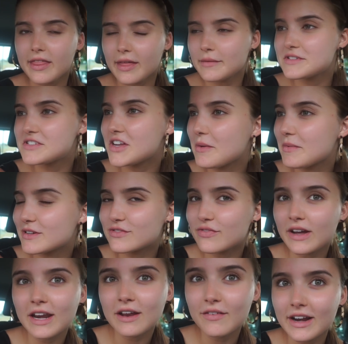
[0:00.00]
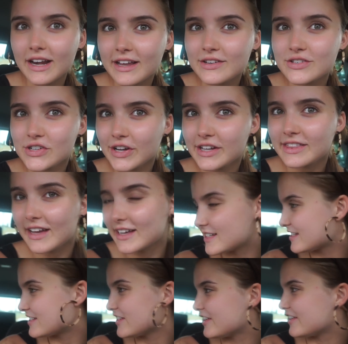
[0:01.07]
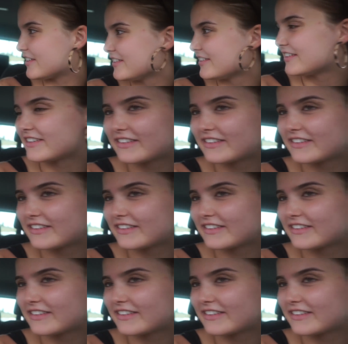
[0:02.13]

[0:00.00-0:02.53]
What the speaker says: That was so much fun, I really enjoyed that, did you?